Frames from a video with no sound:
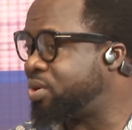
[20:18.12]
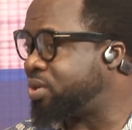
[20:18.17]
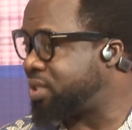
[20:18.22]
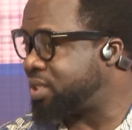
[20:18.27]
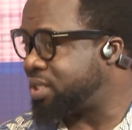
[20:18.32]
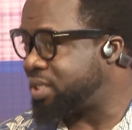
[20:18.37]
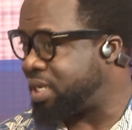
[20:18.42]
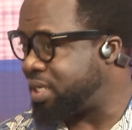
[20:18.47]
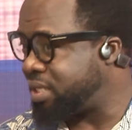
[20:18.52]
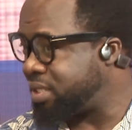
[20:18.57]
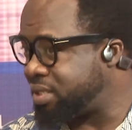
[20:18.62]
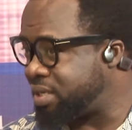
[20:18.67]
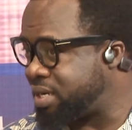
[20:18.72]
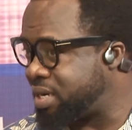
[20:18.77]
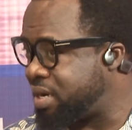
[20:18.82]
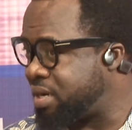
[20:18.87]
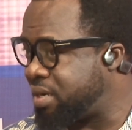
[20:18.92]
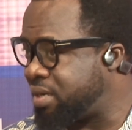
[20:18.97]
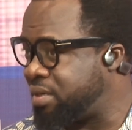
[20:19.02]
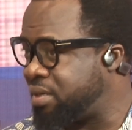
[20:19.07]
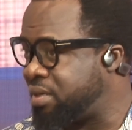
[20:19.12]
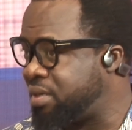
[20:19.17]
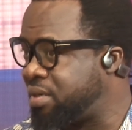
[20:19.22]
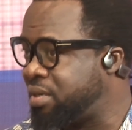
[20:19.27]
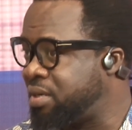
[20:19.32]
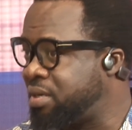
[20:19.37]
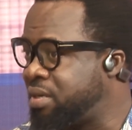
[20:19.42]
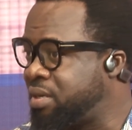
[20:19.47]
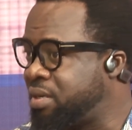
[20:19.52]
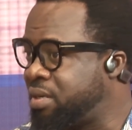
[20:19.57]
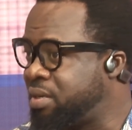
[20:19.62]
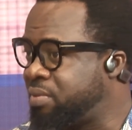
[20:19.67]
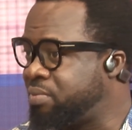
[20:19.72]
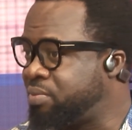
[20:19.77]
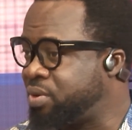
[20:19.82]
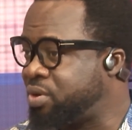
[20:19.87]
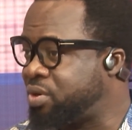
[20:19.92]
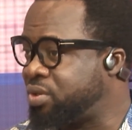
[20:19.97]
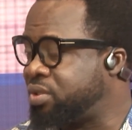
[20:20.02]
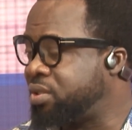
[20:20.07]
in Nigeria
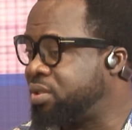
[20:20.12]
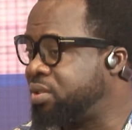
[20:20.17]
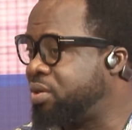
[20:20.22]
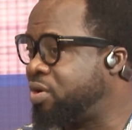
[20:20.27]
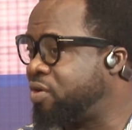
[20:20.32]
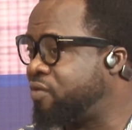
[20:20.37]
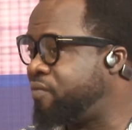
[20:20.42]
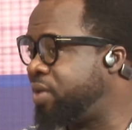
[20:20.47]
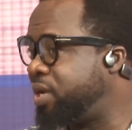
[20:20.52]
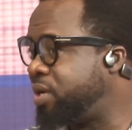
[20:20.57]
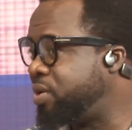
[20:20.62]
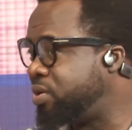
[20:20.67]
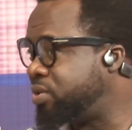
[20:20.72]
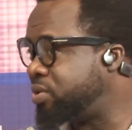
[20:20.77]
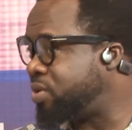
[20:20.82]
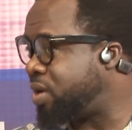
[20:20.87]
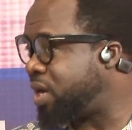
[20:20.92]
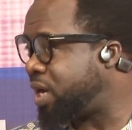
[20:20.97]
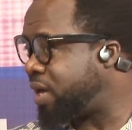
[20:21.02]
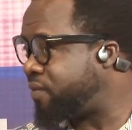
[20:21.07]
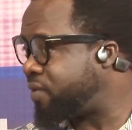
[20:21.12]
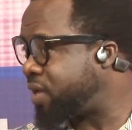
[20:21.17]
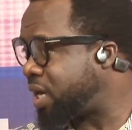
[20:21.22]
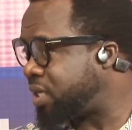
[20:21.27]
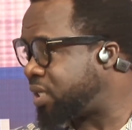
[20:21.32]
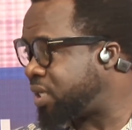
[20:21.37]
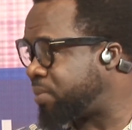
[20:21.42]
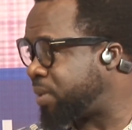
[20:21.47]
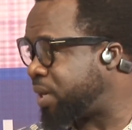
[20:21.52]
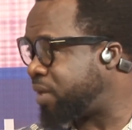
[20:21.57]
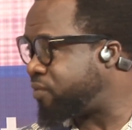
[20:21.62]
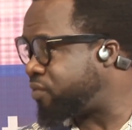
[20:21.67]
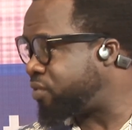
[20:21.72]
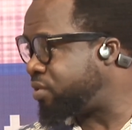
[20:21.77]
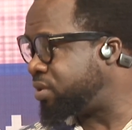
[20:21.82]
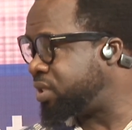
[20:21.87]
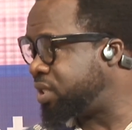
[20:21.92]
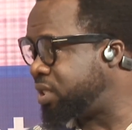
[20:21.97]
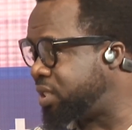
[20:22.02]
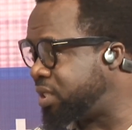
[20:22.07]
because government does not have counterpart
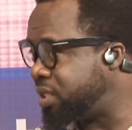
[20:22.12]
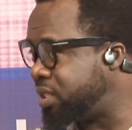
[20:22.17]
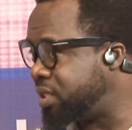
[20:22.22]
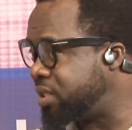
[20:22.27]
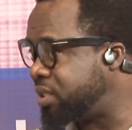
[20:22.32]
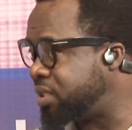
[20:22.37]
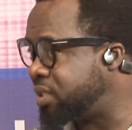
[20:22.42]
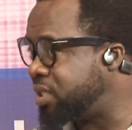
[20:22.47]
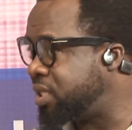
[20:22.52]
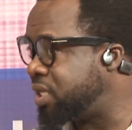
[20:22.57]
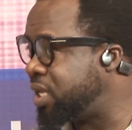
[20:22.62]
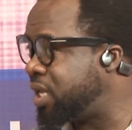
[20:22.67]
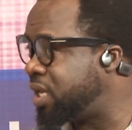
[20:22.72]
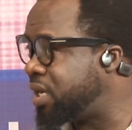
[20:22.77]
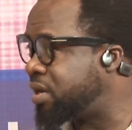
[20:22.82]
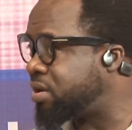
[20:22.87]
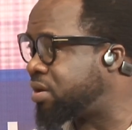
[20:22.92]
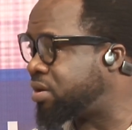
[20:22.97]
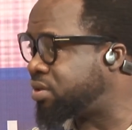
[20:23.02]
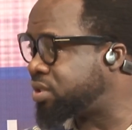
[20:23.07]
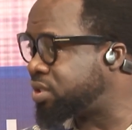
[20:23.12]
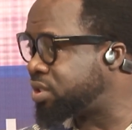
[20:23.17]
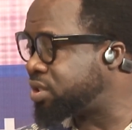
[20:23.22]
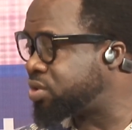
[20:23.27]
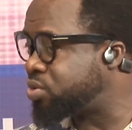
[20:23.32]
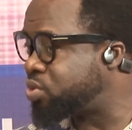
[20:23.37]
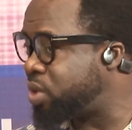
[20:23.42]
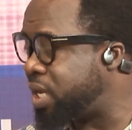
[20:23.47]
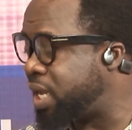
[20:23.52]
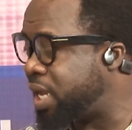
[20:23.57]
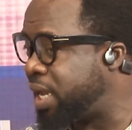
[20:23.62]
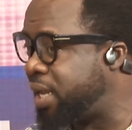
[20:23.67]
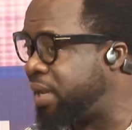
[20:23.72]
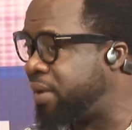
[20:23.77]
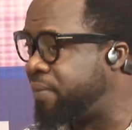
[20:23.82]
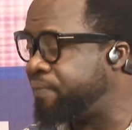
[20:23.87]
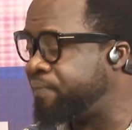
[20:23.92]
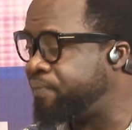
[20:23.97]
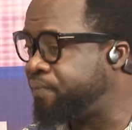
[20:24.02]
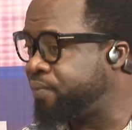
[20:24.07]
funding in it. In countries where
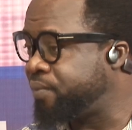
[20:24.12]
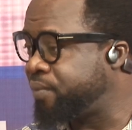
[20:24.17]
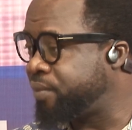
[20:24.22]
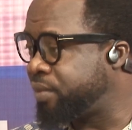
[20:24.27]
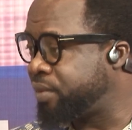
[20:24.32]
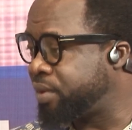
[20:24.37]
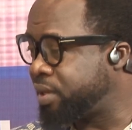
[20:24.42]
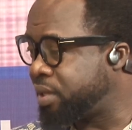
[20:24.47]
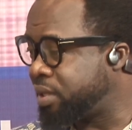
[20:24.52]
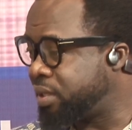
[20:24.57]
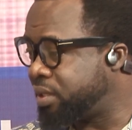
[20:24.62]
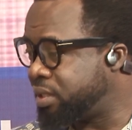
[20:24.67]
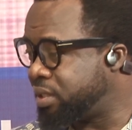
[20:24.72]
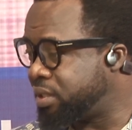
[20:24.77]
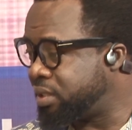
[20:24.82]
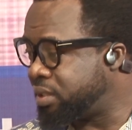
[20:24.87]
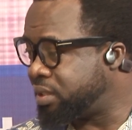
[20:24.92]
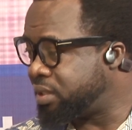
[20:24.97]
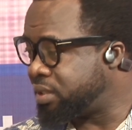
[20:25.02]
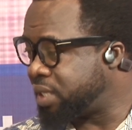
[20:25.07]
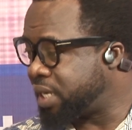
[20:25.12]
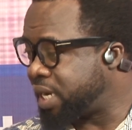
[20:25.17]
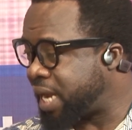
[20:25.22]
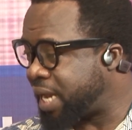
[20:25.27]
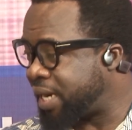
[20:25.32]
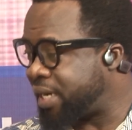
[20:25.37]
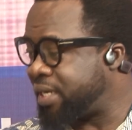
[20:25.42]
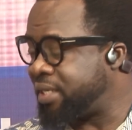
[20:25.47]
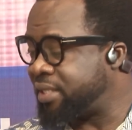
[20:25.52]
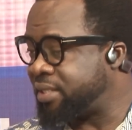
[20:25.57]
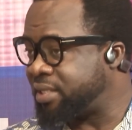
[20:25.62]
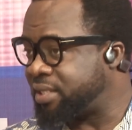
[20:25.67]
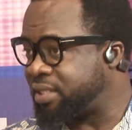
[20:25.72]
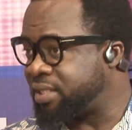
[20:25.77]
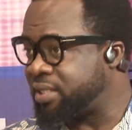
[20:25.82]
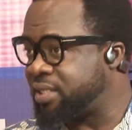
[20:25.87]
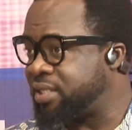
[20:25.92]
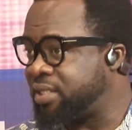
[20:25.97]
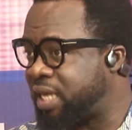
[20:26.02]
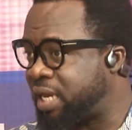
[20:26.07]
they carry the
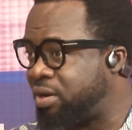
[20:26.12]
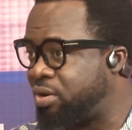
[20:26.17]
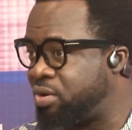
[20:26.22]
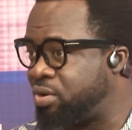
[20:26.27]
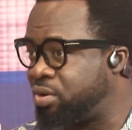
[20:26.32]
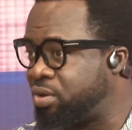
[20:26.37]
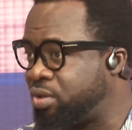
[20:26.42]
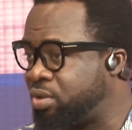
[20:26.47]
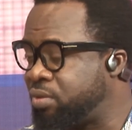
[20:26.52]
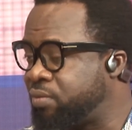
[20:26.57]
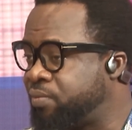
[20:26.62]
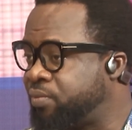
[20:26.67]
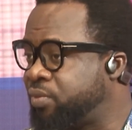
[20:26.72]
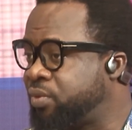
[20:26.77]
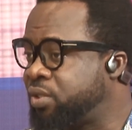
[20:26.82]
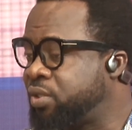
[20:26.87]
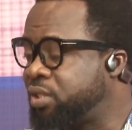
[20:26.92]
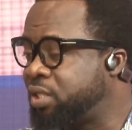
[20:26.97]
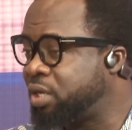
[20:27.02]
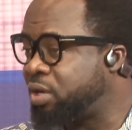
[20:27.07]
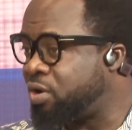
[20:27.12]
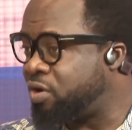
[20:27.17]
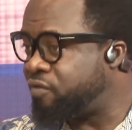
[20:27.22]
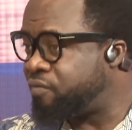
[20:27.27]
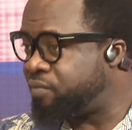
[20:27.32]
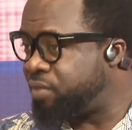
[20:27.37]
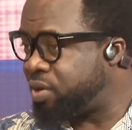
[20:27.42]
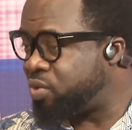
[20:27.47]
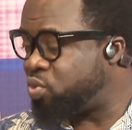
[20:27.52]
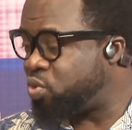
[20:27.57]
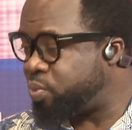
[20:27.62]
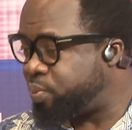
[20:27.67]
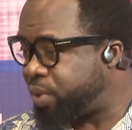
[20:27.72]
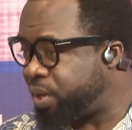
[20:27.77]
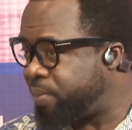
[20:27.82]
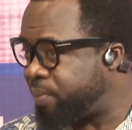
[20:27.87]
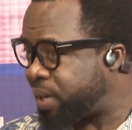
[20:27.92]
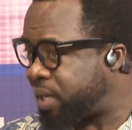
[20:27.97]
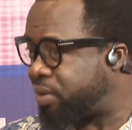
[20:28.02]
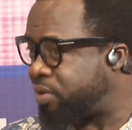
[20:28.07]
citizens along, the government will pay
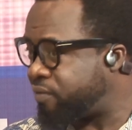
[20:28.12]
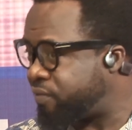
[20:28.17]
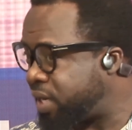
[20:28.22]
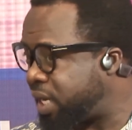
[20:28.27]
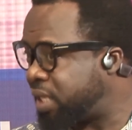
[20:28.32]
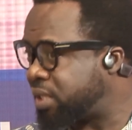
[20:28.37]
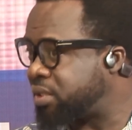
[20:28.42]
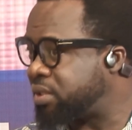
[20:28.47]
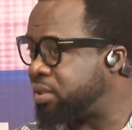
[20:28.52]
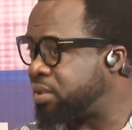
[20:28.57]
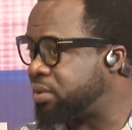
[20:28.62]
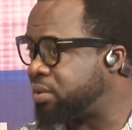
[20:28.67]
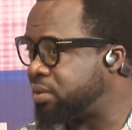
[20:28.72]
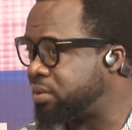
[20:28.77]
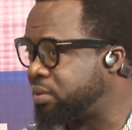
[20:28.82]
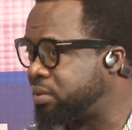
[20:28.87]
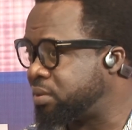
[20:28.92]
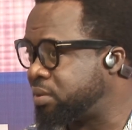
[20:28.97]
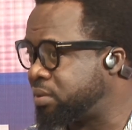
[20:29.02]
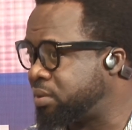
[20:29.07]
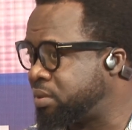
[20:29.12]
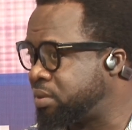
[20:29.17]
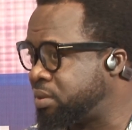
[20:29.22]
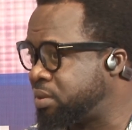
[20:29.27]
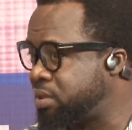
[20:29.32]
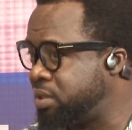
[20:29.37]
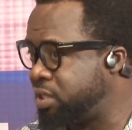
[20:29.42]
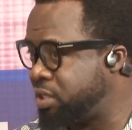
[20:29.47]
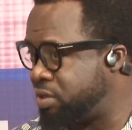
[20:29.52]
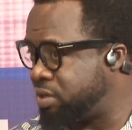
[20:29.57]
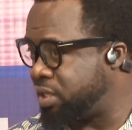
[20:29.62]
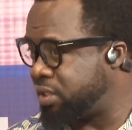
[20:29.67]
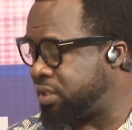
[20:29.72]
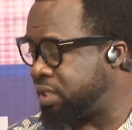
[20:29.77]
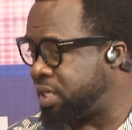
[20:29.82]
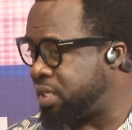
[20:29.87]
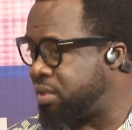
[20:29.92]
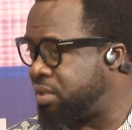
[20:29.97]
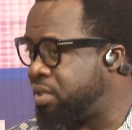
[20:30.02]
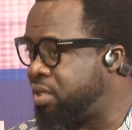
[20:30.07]
part of that. You
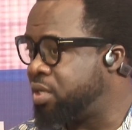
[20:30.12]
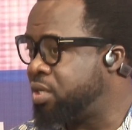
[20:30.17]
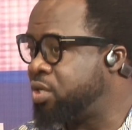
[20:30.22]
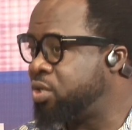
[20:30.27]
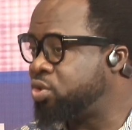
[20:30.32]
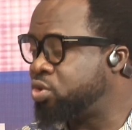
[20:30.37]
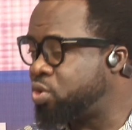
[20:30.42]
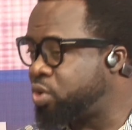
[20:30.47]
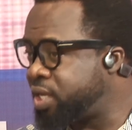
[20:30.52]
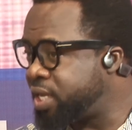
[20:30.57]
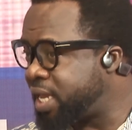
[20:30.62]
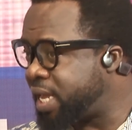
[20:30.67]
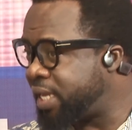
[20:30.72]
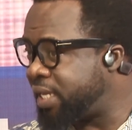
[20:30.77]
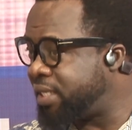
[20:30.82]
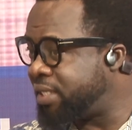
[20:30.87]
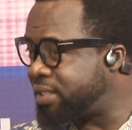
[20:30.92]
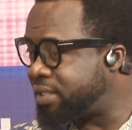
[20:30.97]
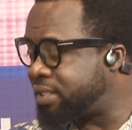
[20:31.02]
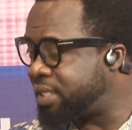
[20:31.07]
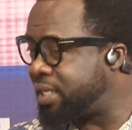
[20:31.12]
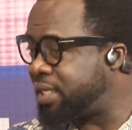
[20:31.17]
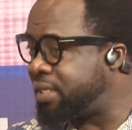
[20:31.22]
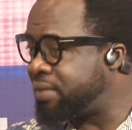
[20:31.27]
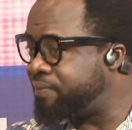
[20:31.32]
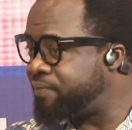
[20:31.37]
understand? So here is the